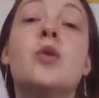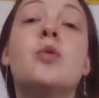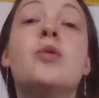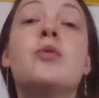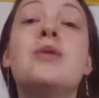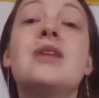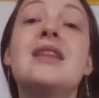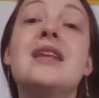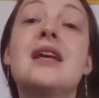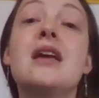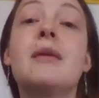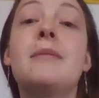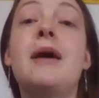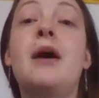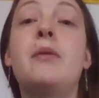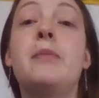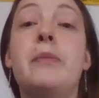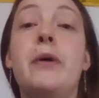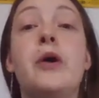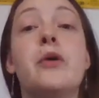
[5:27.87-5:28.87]
When we think
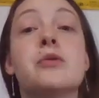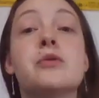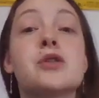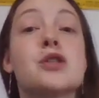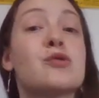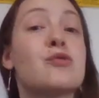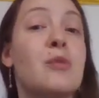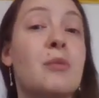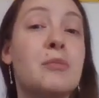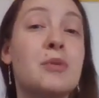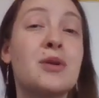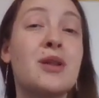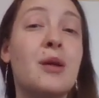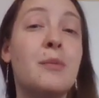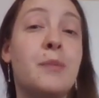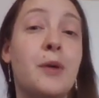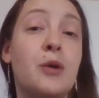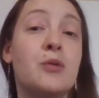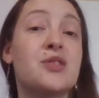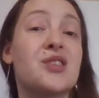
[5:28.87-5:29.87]
about bones, remember
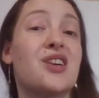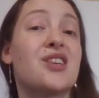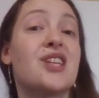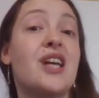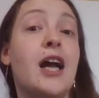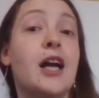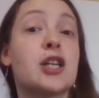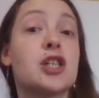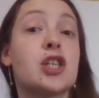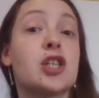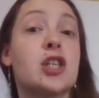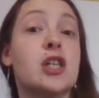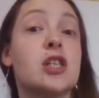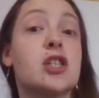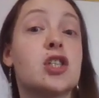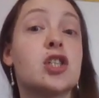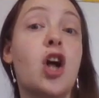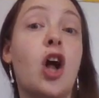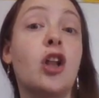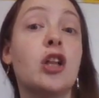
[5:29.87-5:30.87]
that bones aren't actually
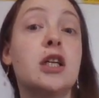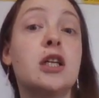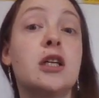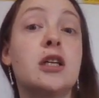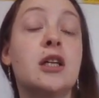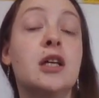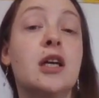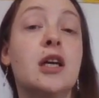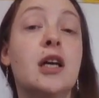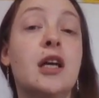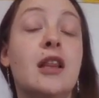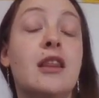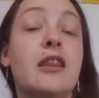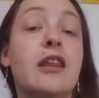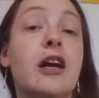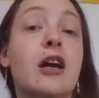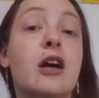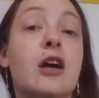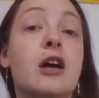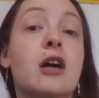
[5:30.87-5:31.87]
solid.
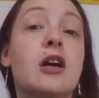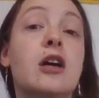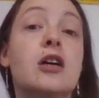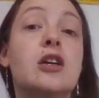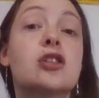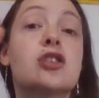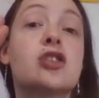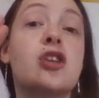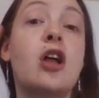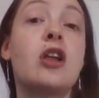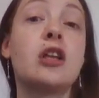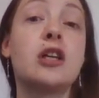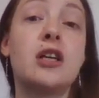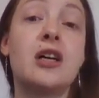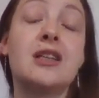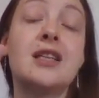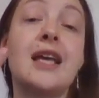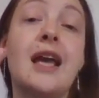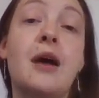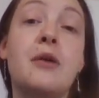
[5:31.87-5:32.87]
They're solid
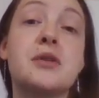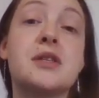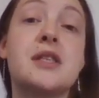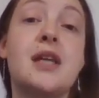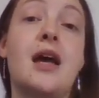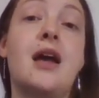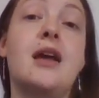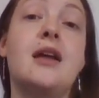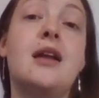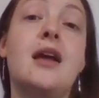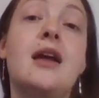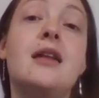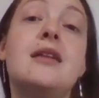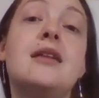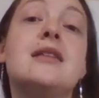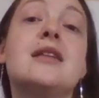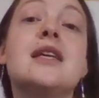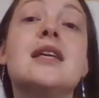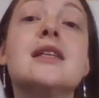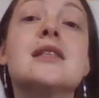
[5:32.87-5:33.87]
on the outside, and
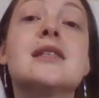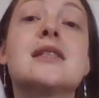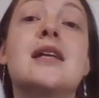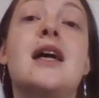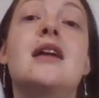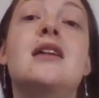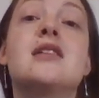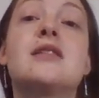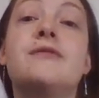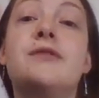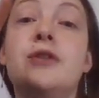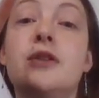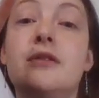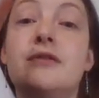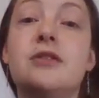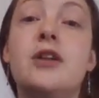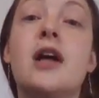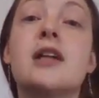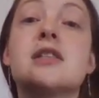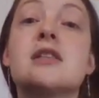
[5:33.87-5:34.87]
then the inside is full
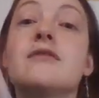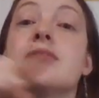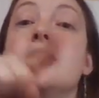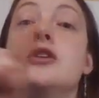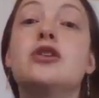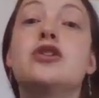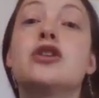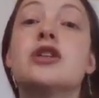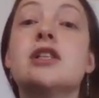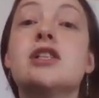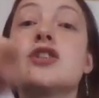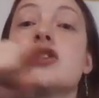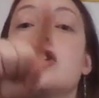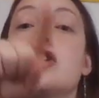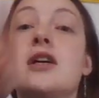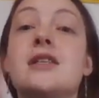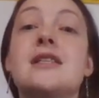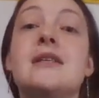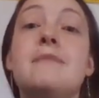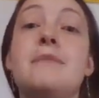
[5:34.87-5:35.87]
of lots of little
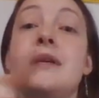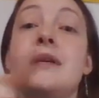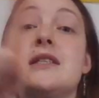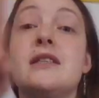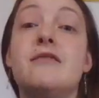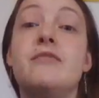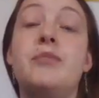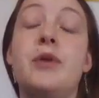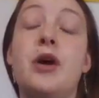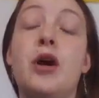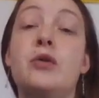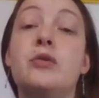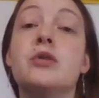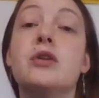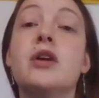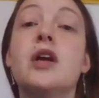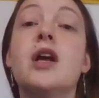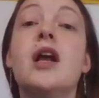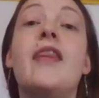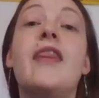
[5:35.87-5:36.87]
crisscrossy bits of
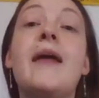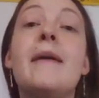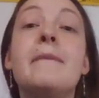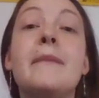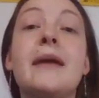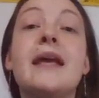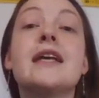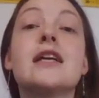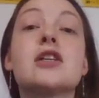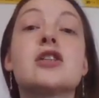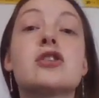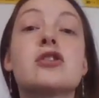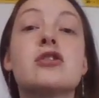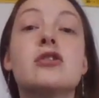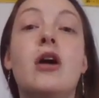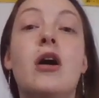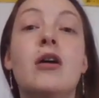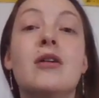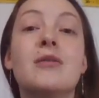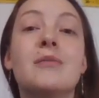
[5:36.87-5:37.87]
bone that make it
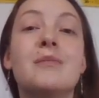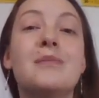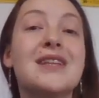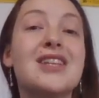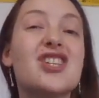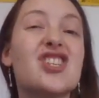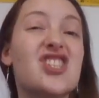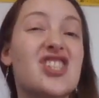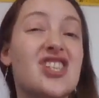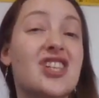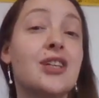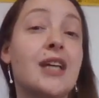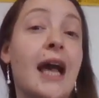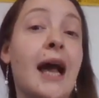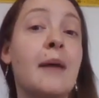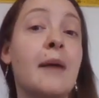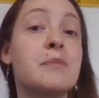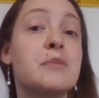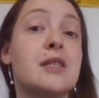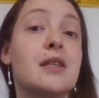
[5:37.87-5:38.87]
strong, but there's still
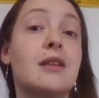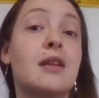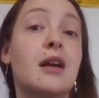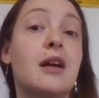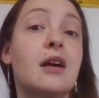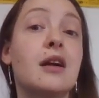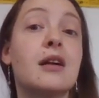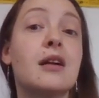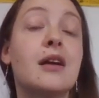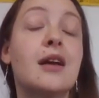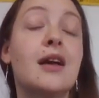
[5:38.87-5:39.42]
gaps in there.